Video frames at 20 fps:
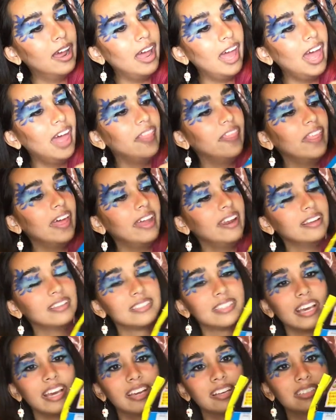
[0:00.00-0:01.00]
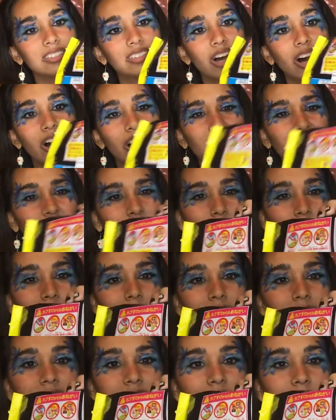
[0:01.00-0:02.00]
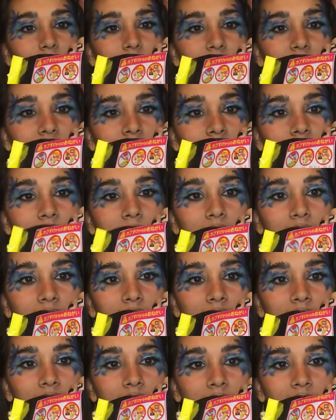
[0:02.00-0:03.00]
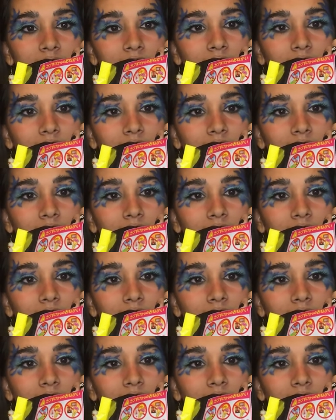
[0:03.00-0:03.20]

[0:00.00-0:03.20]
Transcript: And then it's like talking about something here.